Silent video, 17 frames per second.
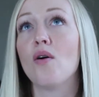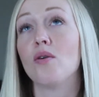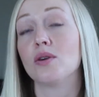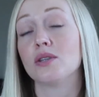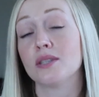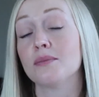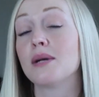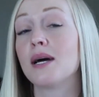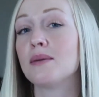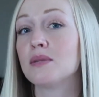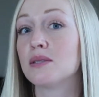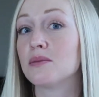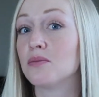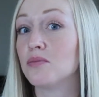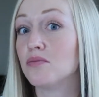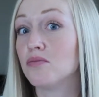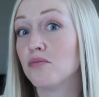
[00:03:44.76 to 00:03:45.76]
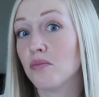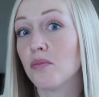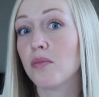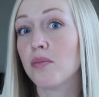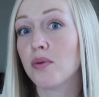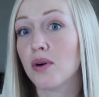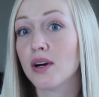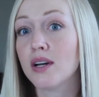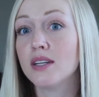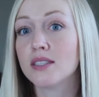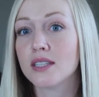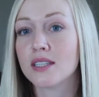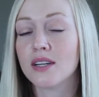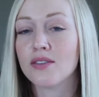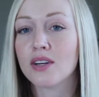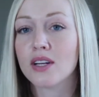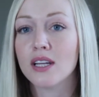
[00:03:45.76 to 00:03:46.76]
or sometimes pretty
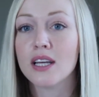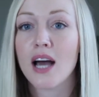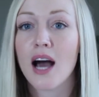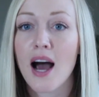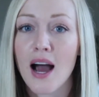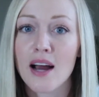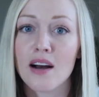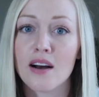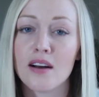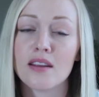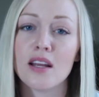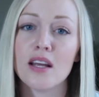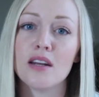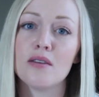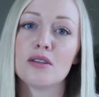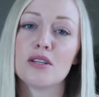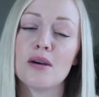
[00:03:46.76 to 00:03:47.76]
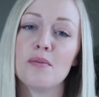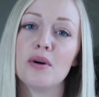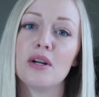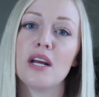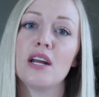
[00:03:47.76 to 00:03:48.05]
significantly higher than someone